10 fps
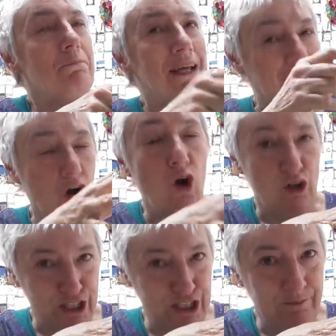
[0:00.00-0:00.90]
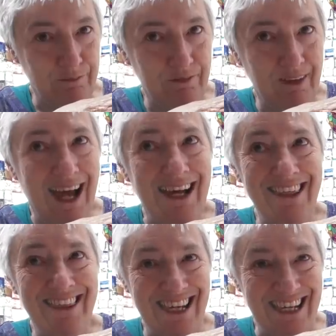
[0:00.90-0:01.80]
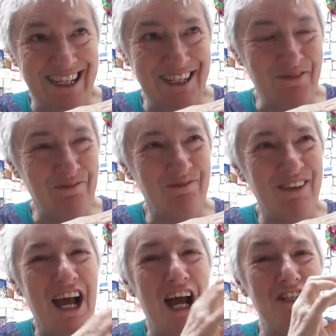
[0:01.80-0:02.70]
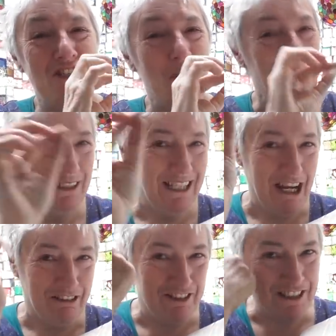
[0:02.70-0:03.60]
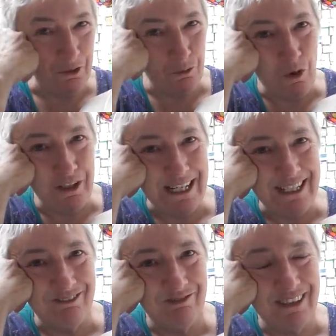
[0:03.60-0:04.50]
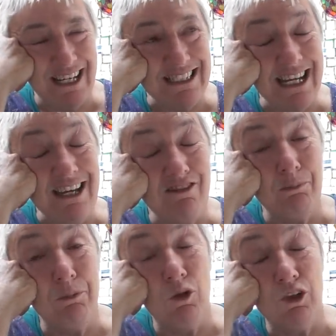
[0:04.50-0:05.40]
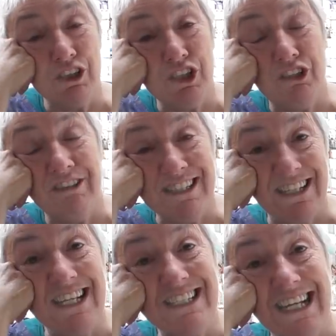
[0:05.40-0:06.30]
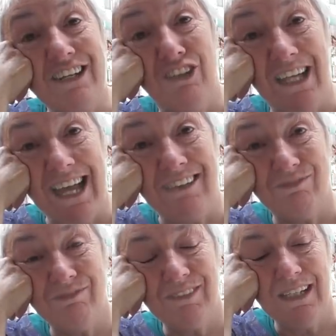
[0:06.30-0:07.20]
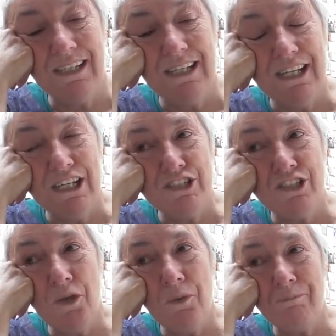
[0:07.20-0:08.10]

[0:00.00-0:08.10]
because I think a double layer of silk wadding is even more luxurious than a single layer. So